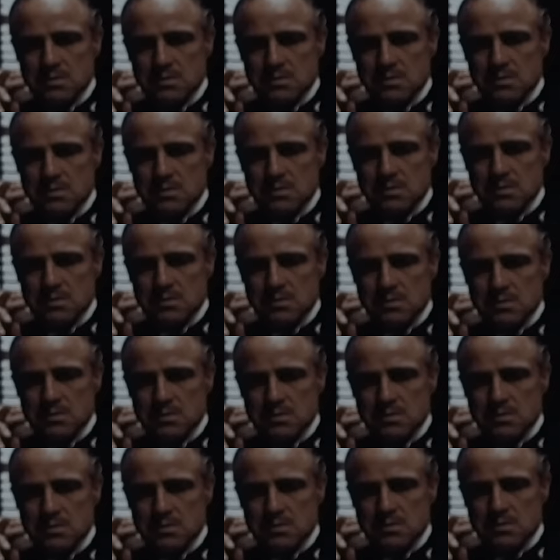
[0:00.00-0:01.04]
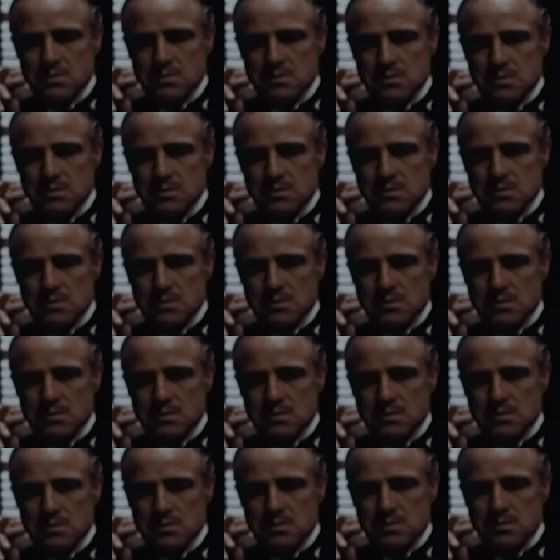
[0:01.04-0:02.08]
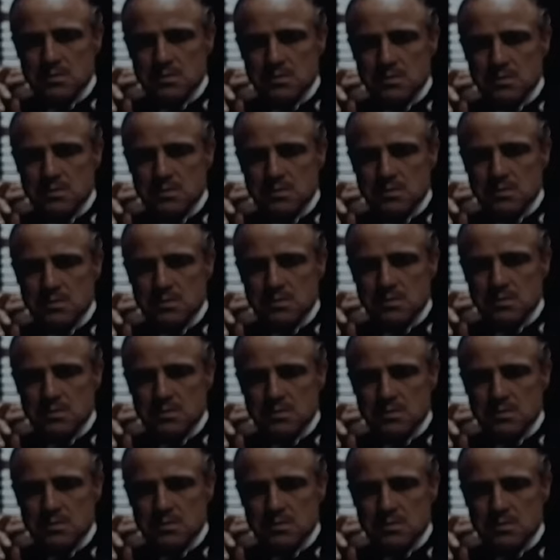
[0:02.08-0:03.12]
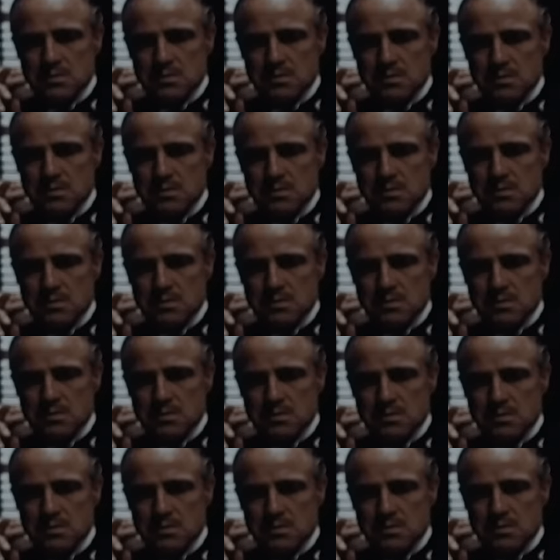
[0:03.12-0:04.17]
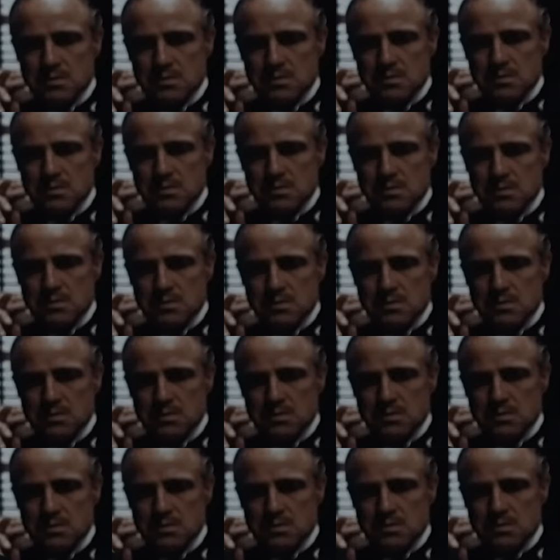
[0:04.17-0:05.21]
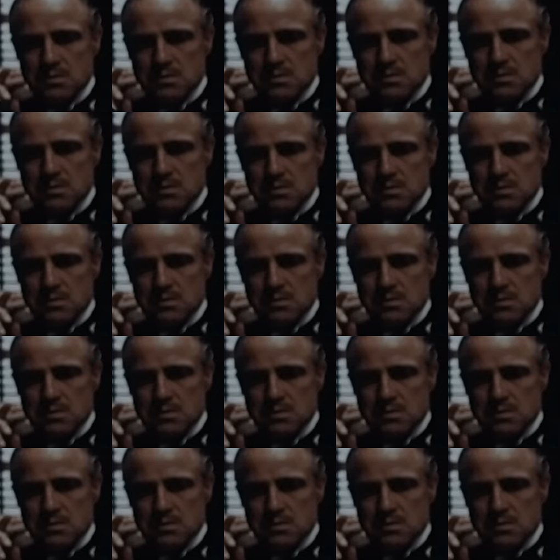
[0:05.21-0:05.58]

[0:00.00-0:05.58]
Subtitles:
(not speaking)